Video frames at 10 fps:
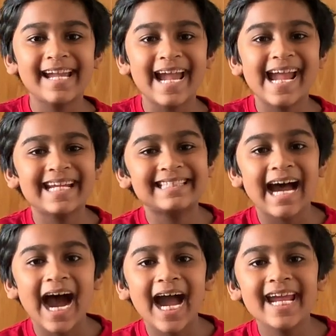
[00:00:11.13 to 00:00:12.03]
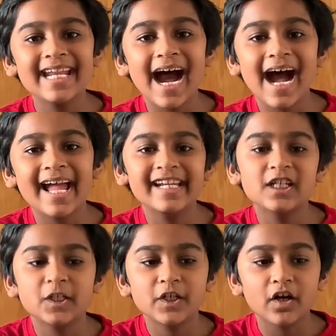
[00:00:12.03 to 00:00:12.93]
a tie-dye
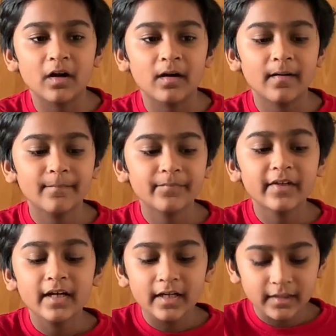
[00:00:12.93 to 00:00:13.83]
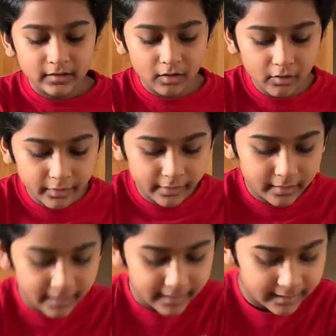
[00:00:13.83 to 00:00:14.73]
shirt. So you're
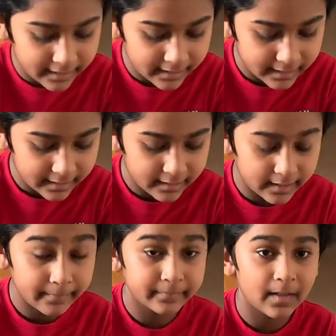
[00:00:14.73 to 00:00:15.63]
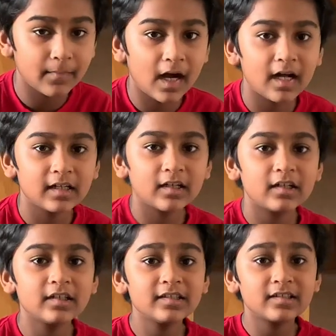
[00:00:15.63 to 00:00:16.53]
gonna need some
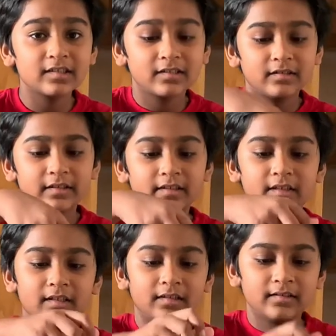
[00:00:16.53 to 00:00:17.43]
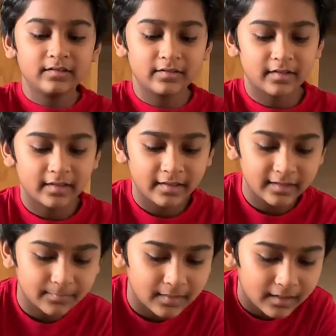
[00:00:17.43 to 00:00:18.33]
colors. These colors, you're gonna need
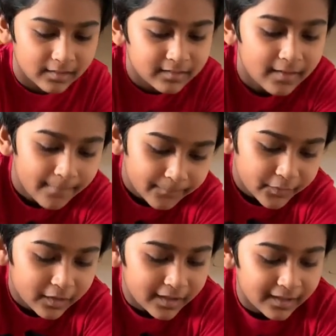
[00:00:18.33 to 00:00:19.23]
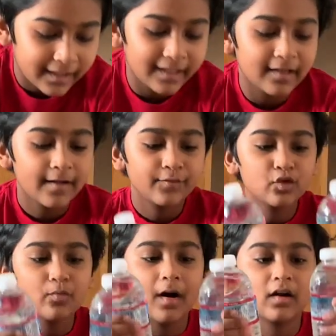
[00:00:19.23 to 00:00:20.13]
some colors. You're gonna need 2
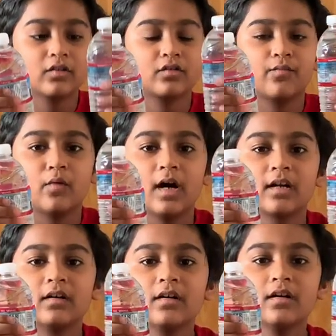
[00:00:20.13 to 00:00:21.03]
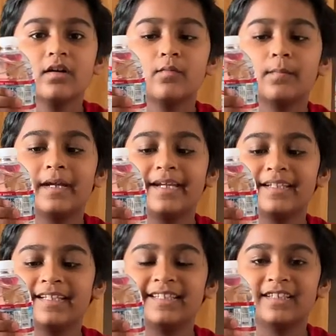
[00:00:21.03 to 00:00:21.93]
bottles of water. We're making
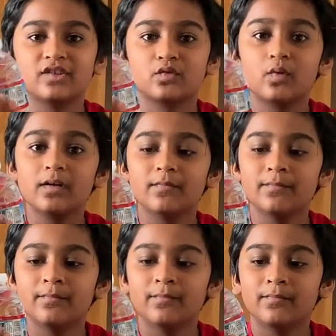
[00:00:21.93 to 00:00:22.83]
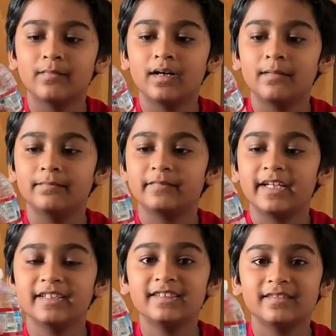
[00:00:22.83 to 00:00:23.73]
these into squirt
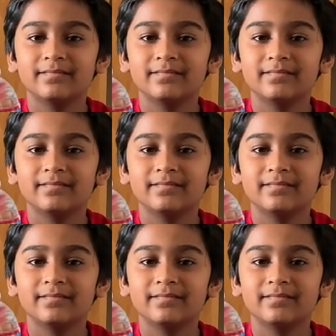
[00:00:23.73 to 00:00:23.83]
things.